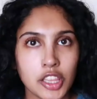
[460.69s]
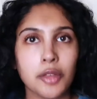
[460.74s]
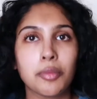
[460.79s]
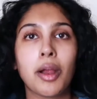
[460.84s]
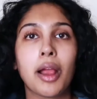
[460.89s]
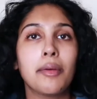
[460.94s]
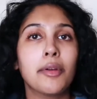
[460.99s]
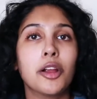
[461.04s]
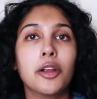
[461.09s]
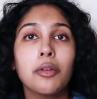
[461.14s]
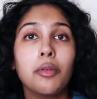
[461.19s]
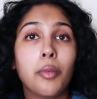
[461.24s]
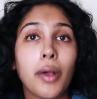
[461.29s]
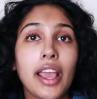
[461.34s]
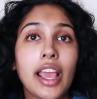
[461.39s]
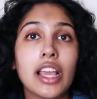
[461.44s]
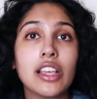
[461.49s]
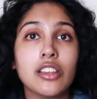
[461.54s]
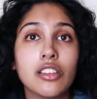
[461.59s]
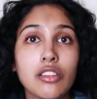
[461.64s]
The primary way
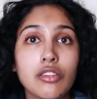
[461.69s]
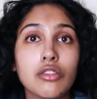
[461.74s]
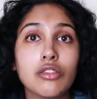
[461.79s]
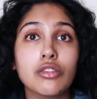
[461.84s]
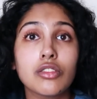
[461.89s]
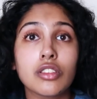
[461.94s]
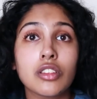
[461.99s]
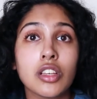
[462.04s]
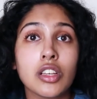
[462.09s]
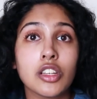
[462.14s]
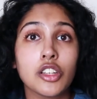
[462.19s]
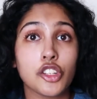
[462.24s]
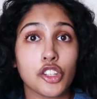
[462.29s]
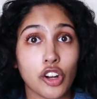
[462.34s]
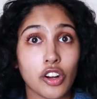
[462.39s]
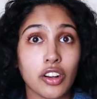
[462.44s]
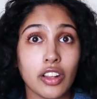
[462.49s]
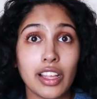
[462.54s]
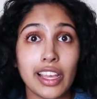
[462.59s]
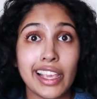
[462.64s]
I use
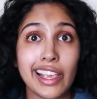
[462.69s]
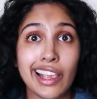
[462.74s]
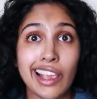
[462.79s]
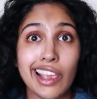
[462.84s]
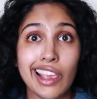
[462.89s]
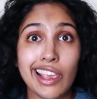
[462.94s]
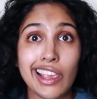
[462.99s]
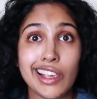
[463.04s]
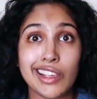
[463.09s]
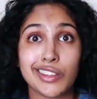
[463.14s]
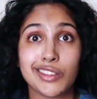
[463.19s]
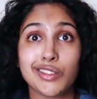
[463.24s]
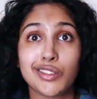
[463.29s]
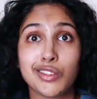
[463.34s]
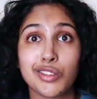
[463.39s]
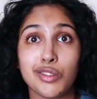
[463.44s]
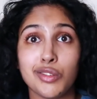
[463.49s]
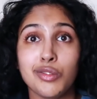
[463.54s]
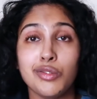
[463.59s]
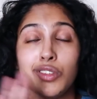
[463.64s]
journaling is
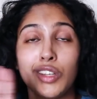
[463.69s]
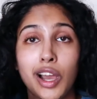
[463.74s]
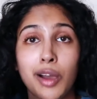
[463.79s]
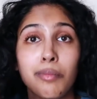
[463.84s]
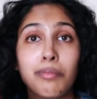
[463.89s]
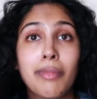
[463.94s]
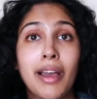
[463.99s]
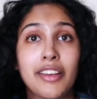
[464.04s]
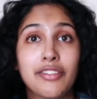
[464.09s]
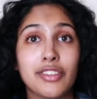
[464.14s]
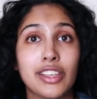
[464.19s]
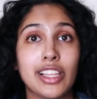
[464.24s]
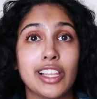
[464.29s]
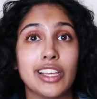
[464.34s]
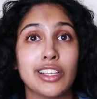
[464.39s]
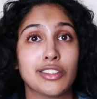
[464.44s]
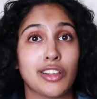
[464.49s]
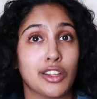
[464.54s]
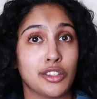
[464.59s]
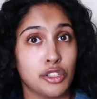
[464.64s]
to dump my
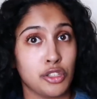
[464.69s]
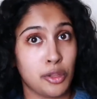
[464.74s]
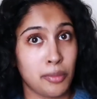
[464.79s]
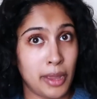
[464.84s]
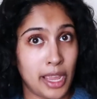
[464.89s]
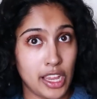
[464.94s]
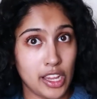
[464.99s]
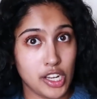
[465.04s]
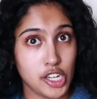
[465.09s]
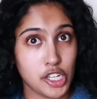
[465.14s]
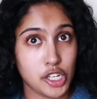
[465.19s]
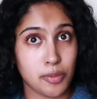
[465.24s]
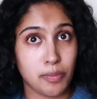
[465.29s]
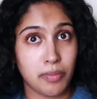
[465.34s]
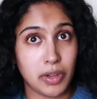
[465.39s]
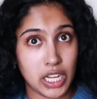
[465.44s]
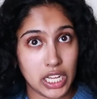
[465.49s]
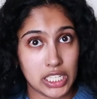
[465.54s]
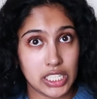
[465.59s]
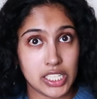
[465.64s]
feelings onto the page,
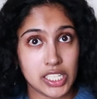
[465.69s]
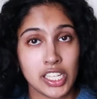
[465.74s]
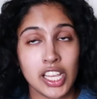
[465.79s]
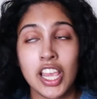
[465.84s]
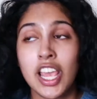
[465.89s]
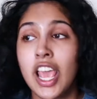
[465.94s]
but